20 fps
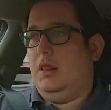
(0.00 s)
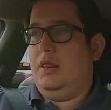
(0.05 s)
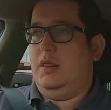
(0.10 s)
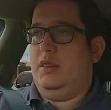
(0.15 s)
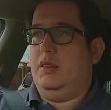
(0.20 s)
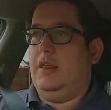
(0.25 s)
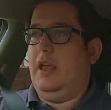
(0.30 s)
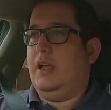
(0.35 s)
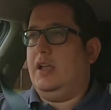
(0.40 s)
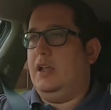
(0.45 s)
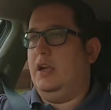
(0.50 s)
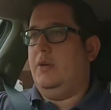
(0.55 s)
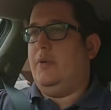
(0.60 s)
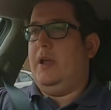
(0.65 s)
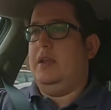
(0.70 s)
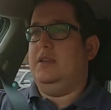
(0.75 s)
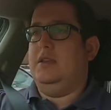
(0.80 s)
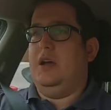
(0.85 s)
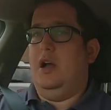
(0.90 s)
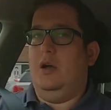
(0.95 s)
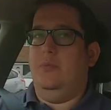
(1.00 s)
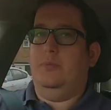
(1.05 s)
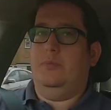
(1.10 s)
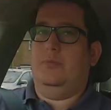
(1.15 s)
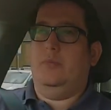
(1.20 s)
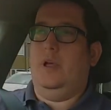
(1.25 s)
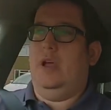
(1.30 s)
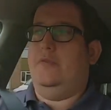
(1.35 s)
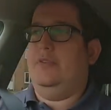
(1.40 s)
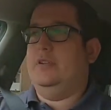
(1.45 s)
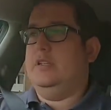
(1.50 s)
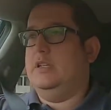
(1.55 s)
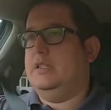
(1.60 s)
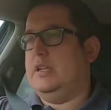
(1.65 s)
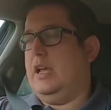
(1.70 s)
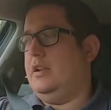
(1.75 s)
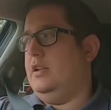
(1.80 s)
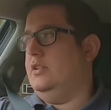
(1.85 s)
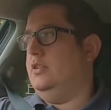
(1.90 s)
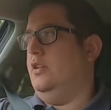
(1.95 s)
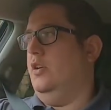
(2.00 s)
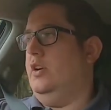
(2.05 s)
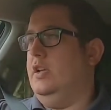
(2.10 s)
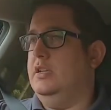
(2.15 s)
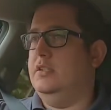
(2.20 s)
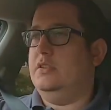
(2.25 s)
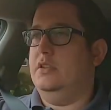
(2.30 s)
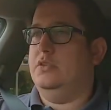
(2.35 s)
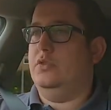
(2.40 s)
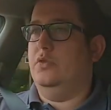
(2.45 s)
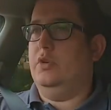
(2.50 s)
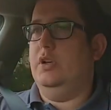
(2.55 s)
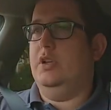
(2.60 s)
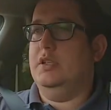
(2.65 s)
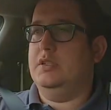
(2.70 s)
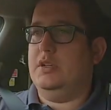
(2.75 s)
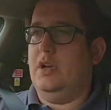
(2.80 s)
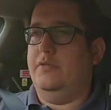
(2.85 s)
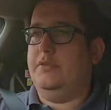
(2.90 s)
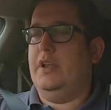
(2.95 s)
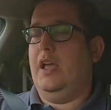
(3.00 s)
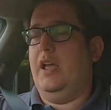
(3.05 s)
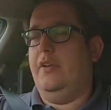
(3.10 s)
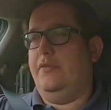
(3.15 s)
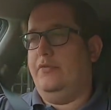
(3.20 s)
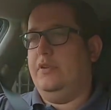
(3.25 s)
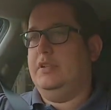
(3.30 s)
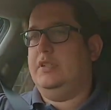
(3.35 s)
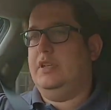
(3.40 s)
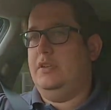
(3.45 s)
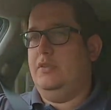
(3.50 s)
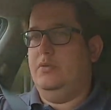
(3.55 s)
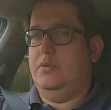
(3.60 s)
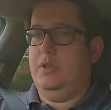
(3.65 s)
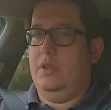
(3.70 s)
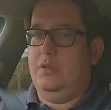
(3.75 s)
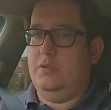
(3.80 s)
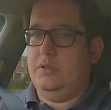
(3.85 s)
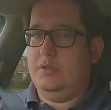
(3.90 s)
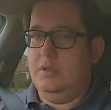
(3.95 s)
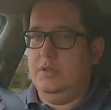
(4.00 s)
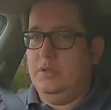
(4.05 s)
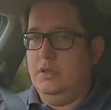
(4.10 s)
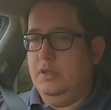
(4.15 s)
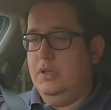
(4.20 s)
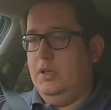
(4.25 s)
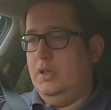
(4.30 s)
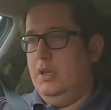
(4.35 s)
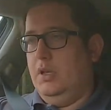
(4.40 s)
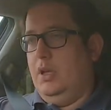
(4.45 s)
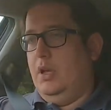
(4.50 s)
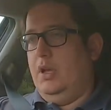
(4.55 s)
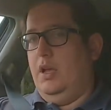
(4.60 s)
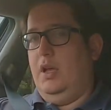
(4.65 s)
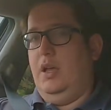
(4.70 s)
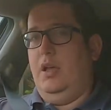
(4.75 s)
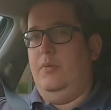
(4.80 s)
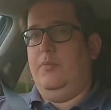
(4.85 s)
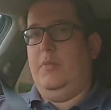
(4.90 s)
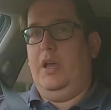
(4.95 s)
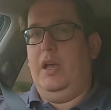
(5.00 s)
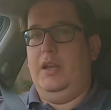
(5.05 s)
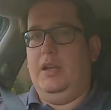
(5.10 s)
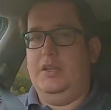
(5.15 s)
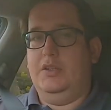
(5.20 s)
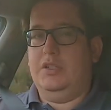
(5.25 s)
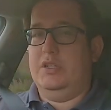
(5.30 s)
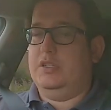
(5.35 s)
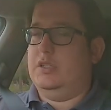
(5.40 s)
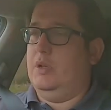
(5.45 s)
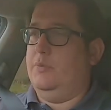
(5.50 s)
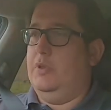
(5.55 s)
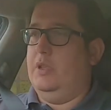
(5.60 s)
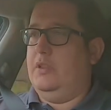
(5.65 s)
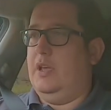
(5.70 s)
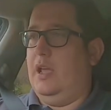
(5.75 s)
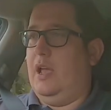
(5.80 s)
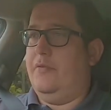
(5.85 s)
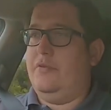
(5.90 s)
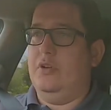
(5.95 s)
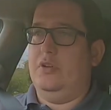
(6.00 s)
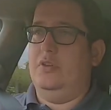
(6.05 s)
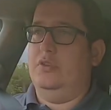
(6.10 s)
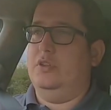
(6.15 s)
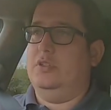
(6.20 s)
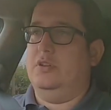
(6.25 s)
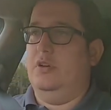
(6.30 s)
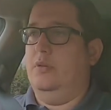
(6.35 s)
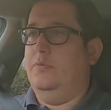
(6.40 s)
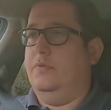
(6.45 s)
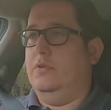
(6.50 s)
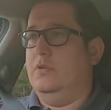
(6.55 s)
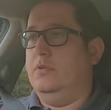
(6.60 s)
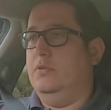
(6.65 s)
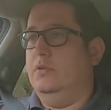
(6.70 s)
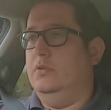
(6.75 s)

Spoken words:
they're going to end up having to sanitise the toilets after every single use, and it's just something they haven't got the time for.